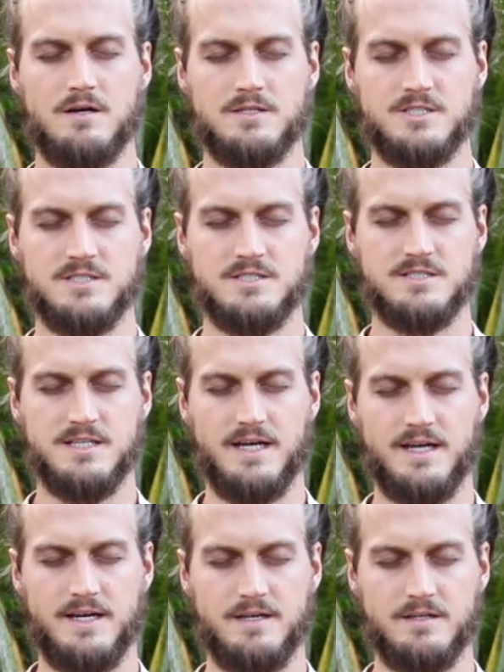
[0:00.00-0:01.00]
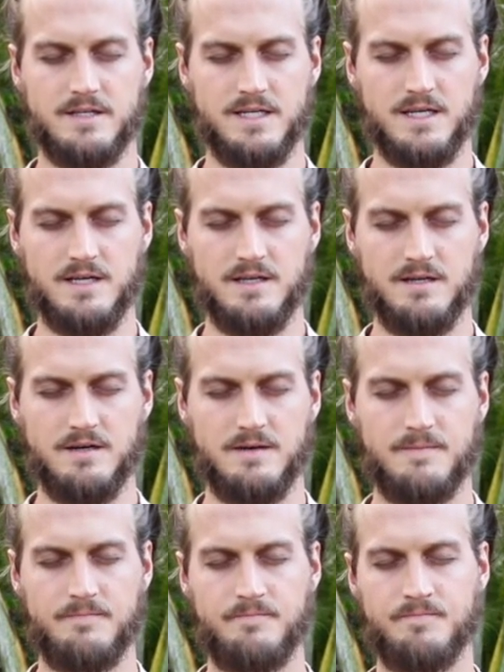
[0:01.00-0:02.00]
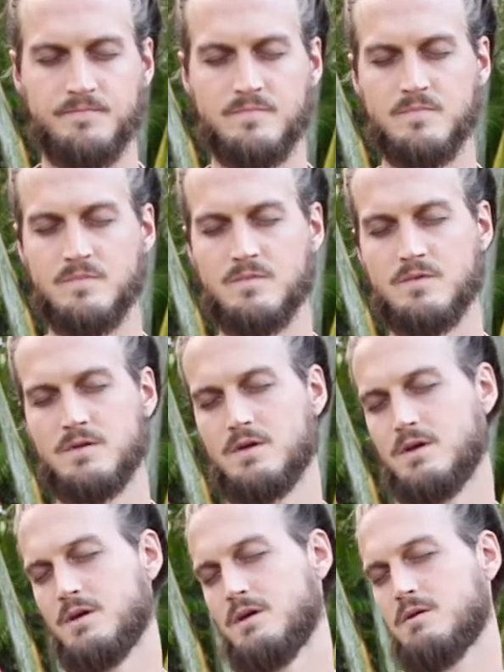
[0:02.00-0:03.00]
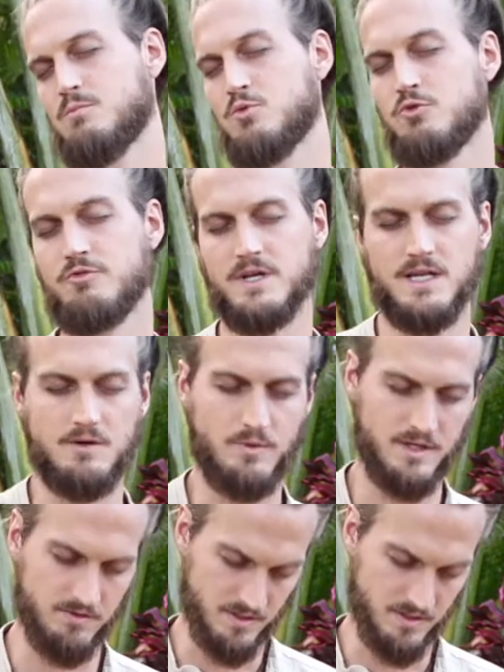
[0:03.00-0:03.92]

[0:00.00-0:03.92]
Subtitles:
Just settling in, moving any way you